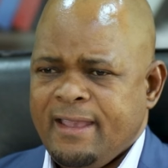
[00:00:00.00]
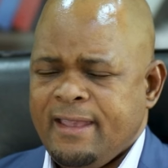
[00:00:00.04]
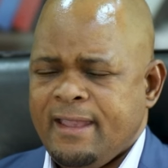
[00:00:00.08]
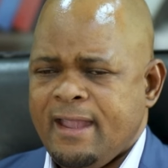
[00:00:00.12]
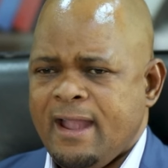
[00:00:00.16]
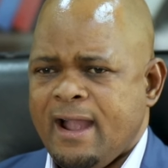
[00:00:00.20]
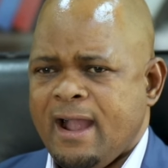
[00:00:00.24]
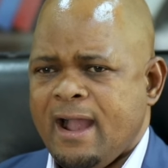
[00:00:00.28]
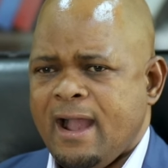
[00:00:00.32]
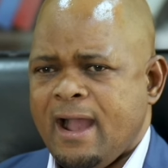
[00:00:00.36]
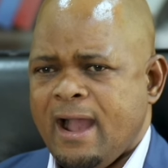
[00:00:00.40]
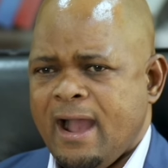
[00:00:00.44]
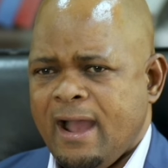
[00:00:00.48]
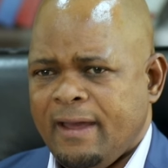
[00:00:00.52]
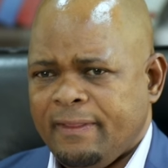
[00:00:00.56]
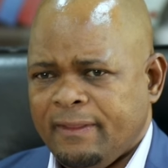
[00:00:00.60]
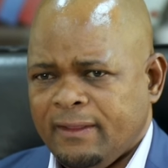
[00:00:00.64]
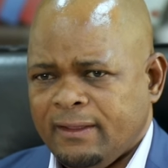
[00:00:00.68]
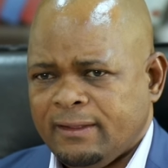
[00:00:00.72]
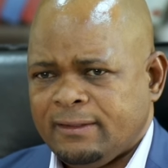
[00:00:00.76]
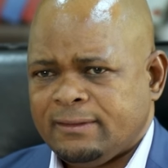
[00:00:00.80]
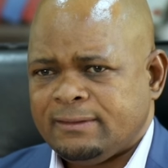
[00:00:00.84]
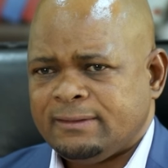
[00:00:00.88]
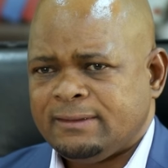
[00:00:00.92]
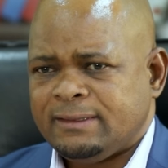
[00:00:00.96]
Yeah, I
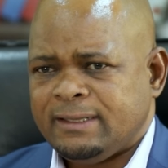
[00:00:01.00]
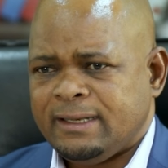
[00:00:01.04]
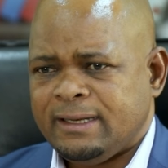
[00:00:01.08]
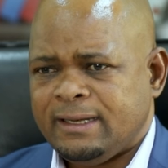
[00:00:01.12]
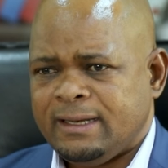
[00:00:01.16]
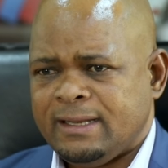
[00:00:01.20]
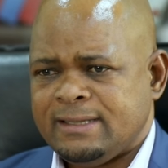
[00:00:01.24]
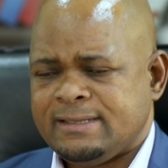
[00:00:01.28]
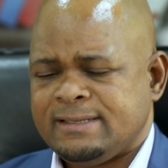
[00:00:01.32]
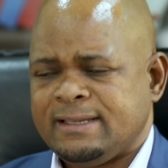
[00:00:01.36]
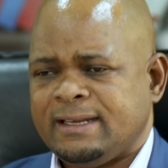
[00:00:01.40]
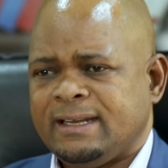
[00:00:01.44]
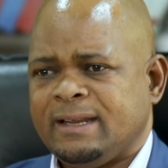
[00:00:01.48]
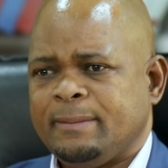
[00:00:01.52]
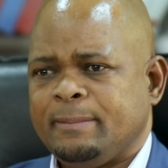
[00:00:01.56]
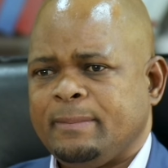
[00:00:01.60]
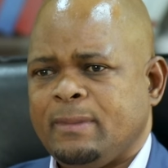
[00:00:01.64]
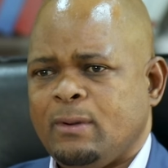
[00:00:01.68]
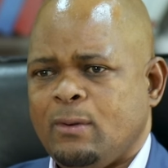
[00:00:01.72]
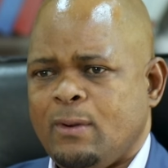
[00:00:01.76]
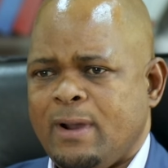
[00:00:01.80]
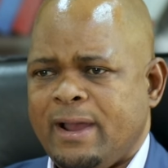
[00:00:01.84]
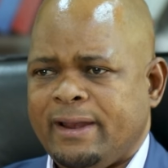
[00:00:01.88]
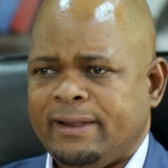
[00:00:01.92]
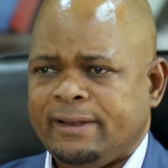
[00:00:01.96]
think the lesson
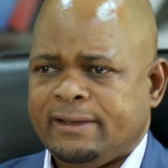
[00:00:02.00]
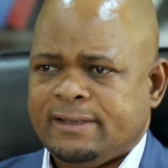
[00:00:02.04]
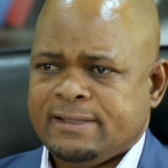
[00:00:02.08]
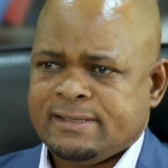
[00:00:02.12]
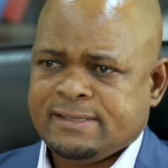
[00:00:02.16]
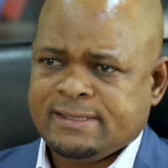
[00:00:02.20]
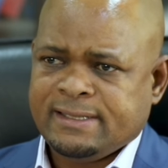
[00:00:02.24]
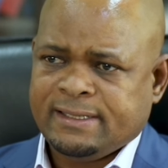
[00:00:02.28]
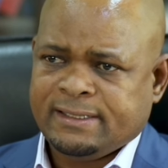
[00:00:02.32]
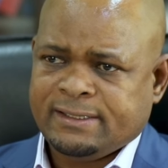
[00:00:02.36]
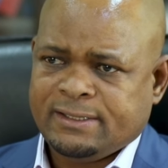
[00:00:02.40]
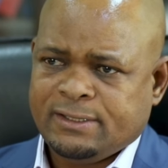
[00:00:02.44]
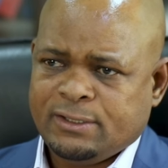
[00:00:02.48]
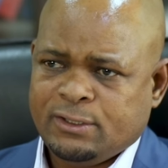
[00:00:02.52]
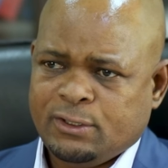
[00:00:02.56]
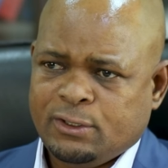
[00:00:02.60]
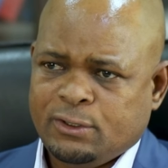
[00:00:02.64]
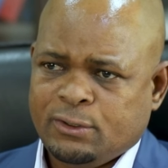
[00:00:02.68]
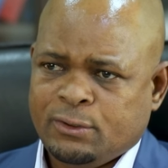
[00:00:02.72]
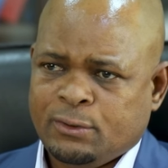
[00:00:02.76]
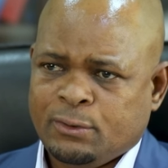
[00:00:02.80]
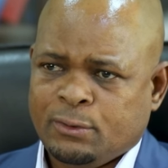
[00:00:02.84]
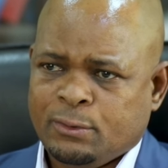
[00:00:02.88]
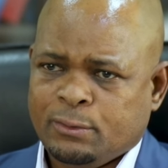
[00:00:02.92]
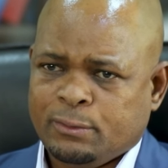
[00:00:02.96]
number one is that,
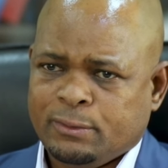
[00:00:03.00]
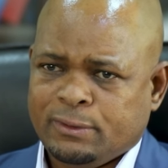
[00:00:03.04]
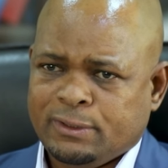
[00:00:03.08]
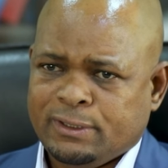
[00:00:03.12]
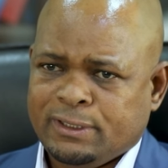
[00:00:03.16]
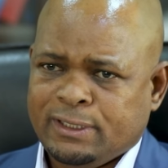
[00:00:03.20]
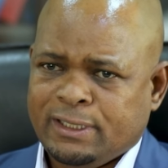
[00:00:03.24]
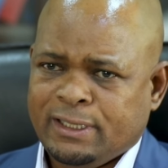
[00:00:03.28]
you know,